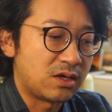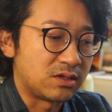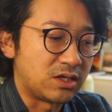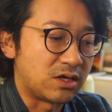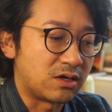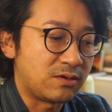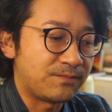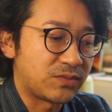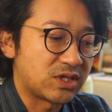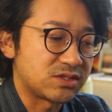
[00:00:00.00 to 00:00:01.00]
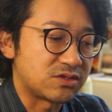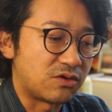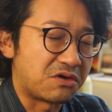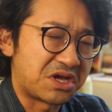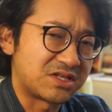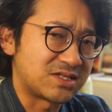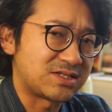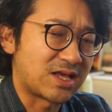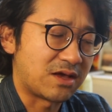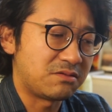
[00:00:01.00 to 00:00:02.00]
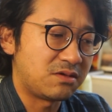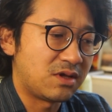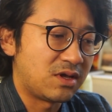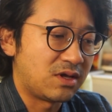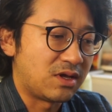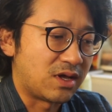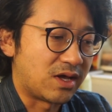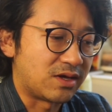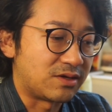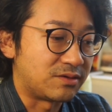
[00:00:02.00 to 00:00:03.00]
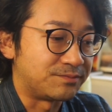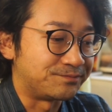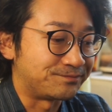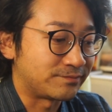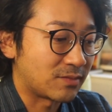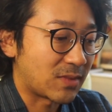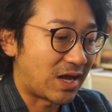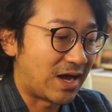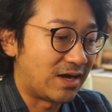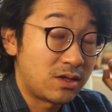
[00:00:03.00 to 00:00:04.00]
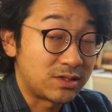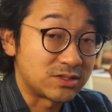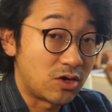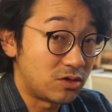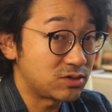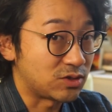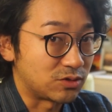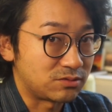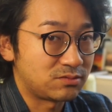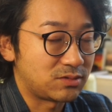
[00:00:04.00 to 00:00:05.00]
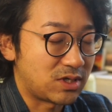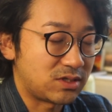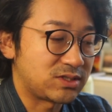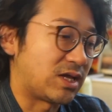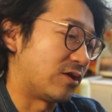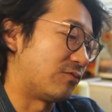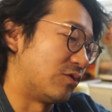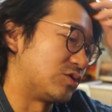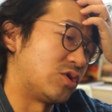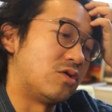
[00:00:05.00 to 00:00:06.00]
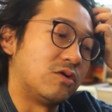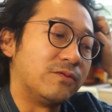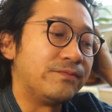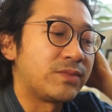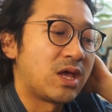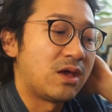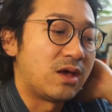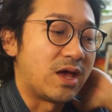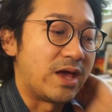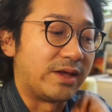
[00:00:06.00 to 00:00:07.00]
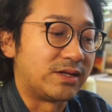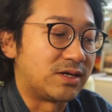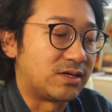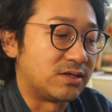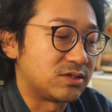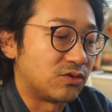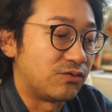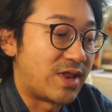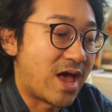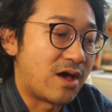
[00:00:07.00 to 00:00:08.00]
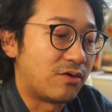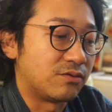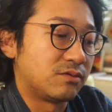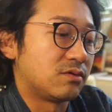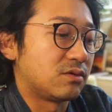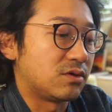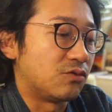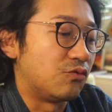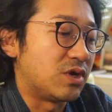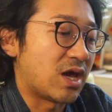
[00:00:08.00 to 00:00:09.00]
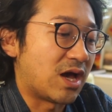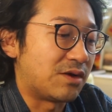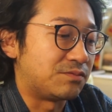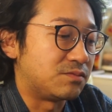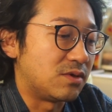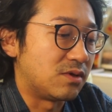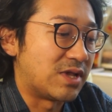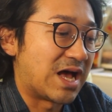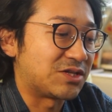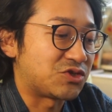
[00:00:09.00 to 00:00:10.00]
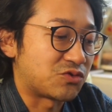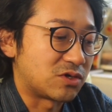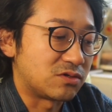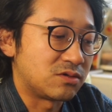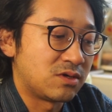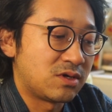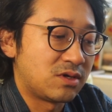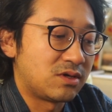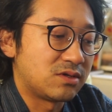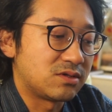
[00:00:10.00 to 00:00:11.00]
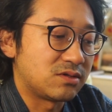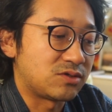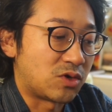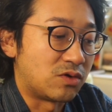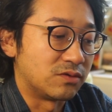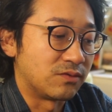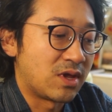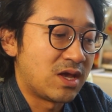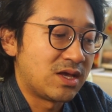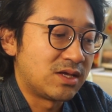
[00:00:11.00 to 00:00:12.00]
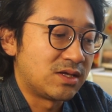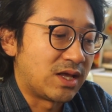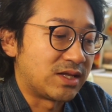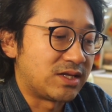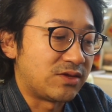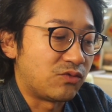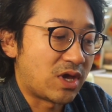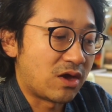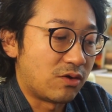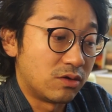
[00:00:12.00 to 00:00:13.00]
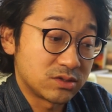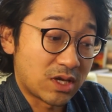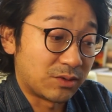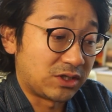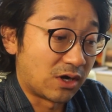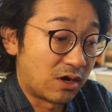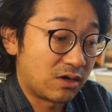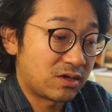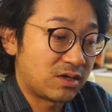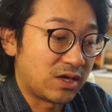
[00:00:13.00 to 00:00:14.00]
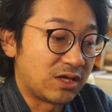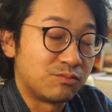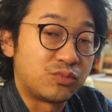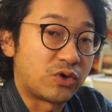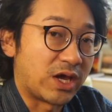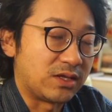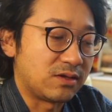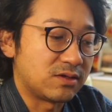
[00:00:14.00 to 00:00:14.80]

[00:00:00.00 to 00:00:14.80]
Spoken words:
Near. So how does it sound? There's also setting for tone, and so now we have natural tone, and we also have a dark and bright.